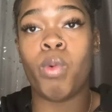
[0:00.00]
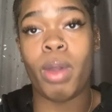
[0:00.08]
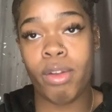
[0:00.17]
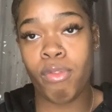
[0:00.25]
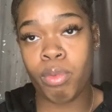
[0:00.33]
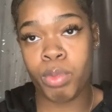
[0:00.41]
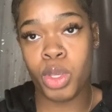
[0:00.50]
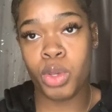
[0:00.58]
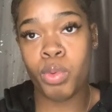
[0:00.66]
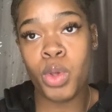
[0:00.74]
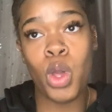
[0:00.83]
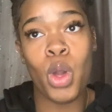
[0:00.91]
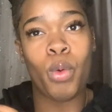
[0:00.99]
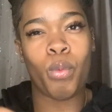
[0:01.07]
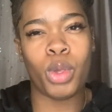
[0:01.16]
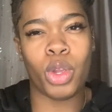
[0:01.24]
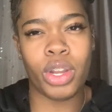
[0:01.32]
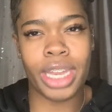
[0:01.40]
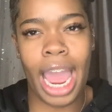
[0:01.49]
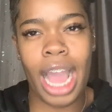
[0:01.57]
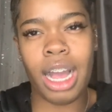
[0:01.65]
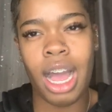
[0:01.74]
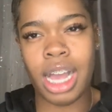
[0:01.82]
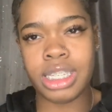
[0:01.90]
away from you when you're
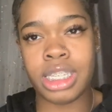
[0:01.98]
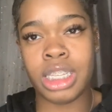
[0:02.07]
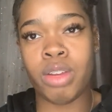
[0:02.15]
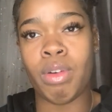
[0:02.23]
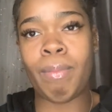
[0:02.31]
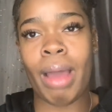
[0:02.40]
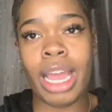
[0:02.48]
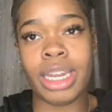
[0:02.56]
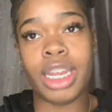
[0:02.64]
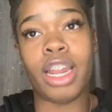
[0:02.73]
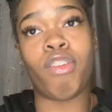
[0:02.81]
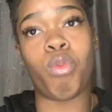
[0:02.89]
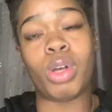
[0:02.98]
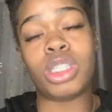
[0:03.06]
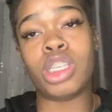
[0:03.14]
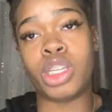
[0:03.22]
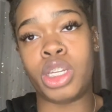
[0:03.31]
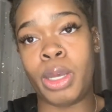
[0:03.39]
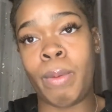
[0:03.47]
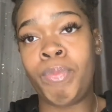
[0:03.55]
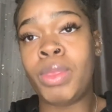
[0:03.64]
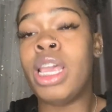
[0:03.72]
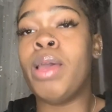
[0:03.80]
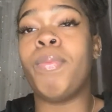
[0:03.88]
not constantly reminded of what to do.
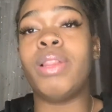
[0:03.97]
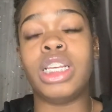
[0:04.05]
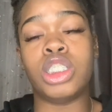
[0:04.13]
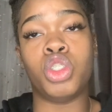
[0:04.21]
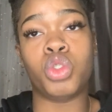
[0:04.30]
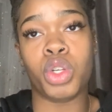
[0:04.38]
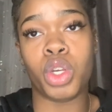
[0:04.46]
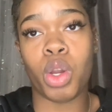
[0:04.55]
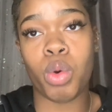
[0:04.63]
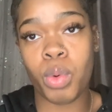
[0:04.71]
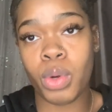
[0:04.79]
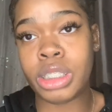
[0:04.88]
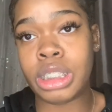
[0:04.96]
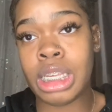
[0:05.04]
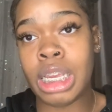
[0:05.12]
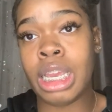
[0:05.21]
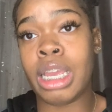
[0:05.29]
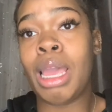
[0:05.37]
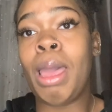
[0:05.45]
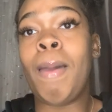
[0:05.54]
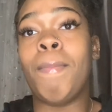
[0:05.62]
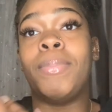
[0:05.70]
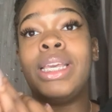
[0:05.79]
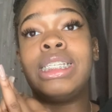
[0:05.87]
Please enjoy your
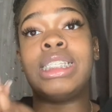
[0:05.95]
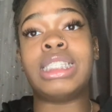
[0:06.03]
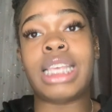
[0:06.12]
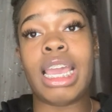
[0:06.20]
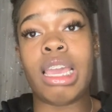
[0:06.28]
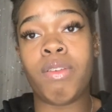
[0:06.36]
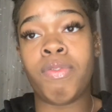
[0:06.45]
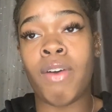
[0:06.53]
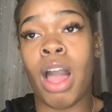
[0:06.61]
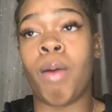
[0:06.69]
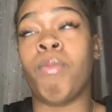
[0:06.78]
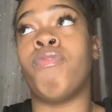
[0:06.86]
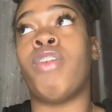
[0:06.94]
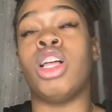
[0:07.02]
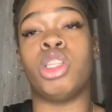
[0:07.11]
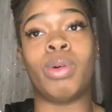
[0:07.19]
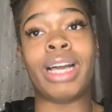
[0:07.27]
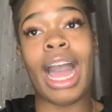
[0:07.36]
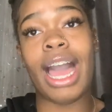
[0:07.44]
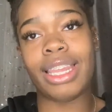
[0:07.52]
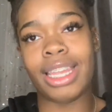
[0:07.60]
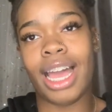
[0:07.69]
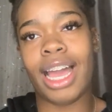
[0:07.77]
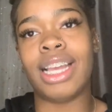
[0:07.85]
quarantine, be safe, follow
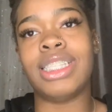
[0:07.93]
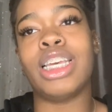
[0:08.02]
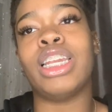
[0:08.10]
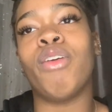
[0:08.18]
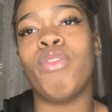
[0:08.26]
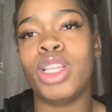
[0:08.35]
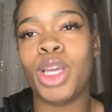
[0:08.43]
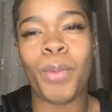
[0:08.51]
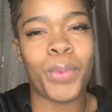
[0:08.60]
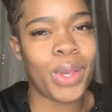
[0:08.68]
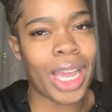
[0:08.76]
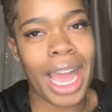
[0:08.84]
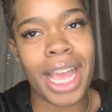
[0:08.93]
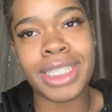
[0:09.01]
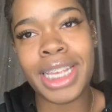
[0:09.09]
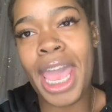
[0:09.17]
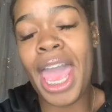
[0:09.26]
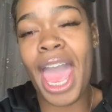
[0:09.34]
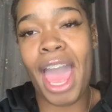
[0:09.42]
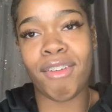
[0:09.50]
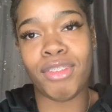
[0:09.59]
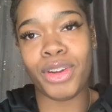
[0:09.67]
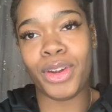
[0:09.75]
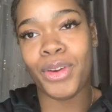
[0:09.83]
guidelines, and I really hope you guys
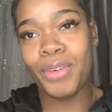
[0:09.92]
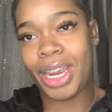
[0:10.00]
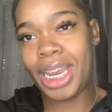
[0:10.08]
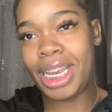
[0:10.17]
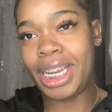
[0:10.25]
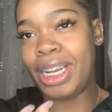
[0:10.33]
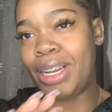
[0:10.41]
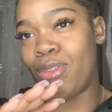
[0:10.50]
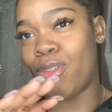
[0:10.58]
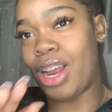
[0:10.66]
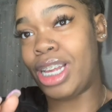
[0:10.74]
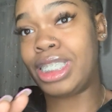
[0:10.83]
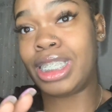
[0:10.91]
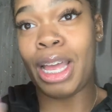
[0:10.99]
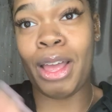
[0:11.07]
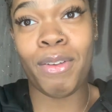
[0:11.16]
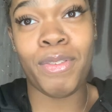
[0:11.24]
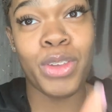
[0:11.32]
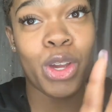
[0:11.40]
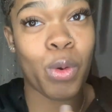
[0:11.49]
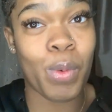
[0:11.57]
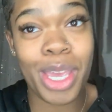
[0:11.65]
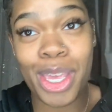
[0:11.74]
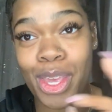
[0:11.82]
have a great rest of
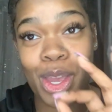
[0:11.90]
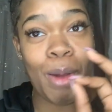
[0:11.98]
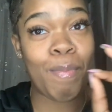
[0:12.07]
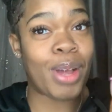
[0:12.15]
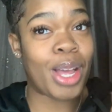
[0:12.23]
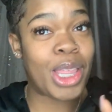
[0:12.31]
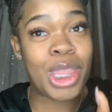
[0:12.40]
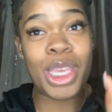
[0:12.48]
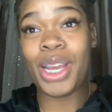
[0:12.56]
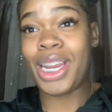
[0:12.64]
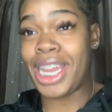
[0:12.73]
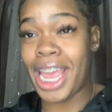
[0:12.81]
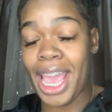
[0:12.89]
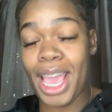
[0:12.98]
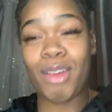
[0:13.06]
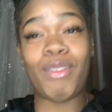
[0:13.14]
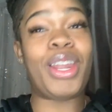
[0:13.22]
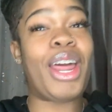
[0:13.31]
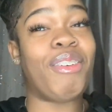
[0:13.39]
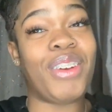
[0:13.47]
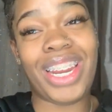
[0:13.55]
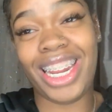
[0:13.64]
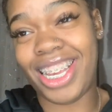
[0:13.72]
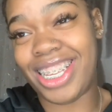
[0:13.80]
your week, your month, your day,
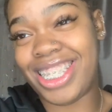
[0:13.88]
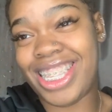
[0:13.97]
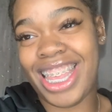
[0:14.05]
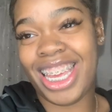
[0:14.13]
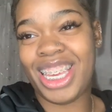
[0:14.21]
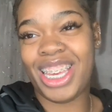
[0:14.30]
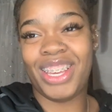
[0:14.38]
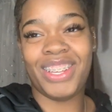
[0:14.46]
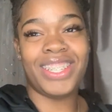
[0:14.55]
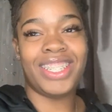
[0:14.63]
whatever it is. Thank you.